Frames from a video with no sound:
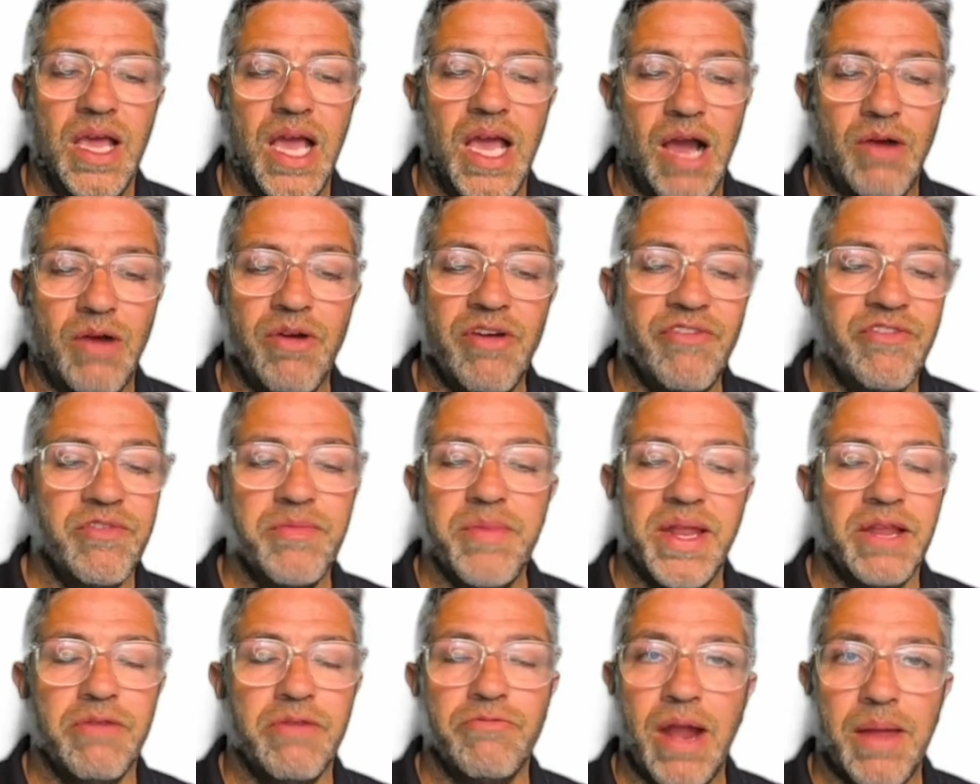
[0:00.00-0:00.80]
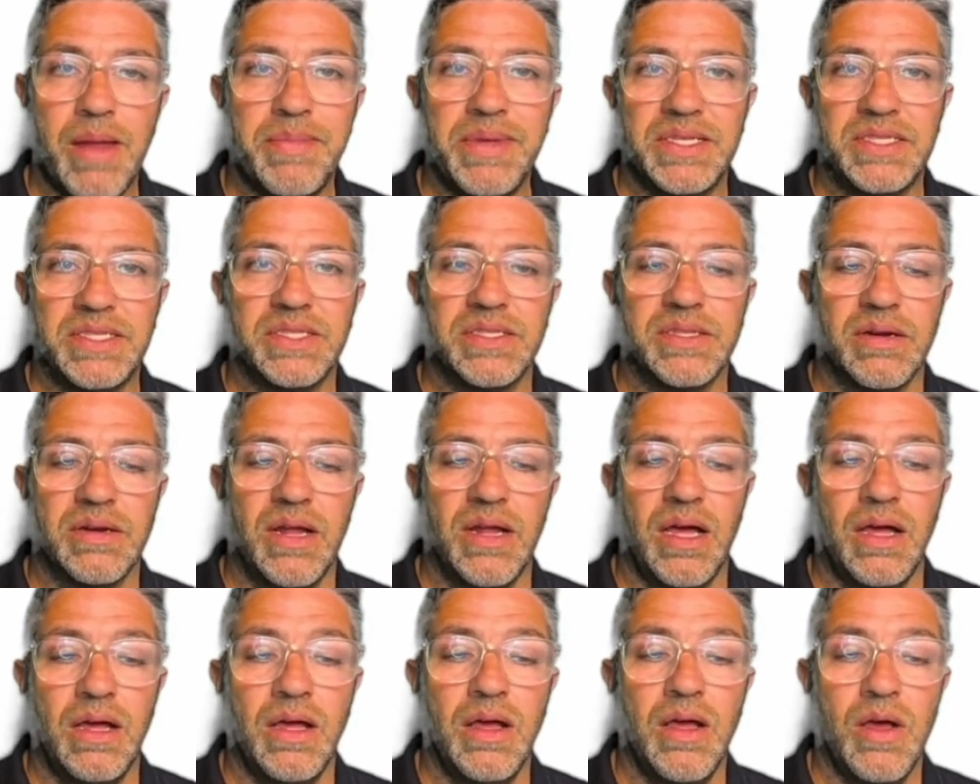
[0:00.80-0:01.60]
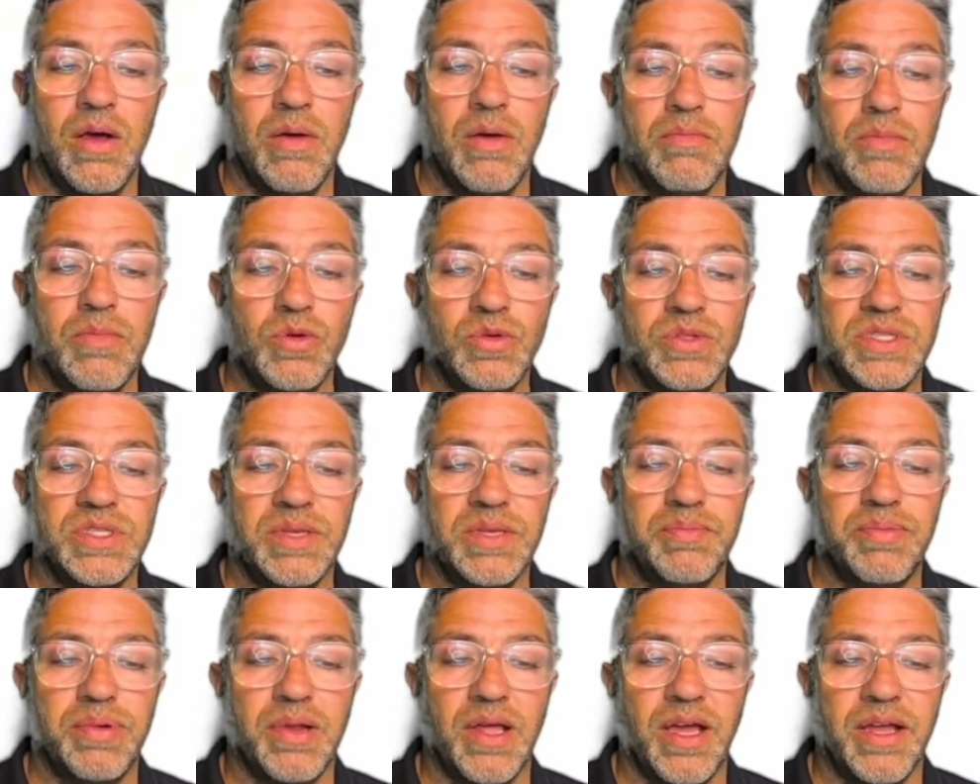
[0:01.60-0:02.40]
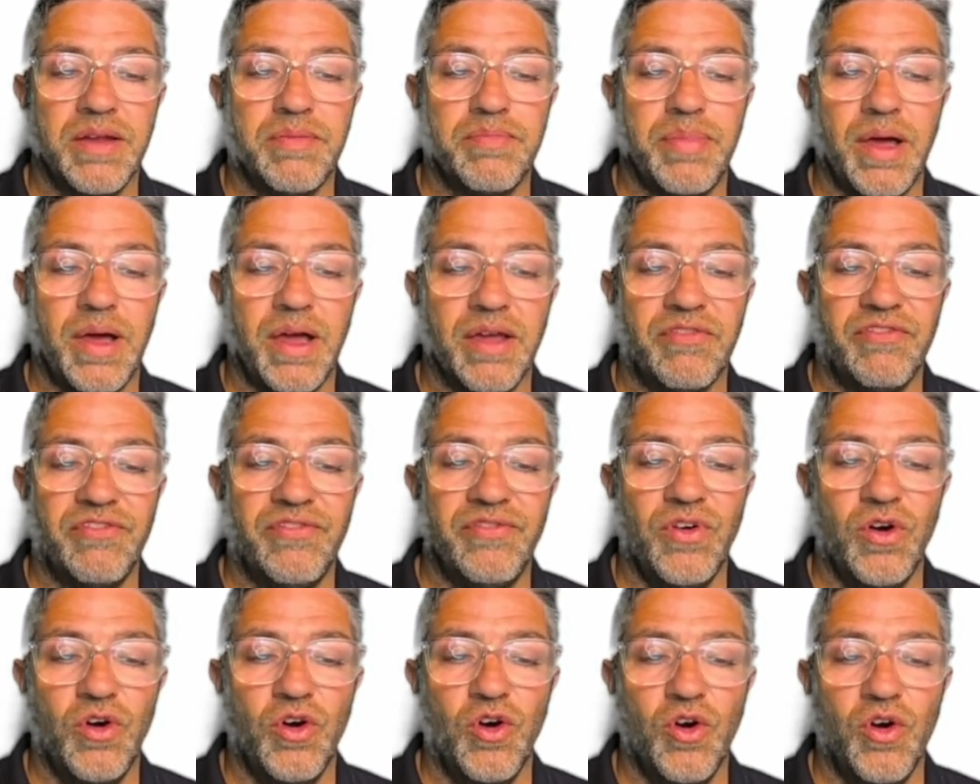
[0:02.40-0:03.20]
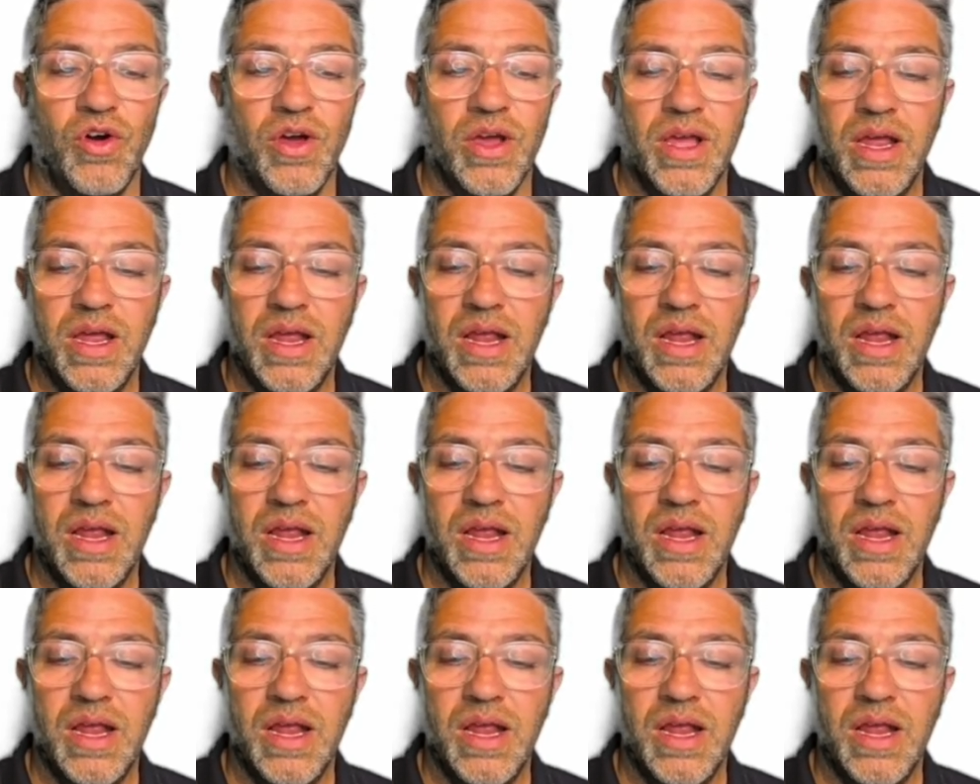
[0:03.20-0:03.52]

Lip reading: however many rabbits there are multiplied by 4,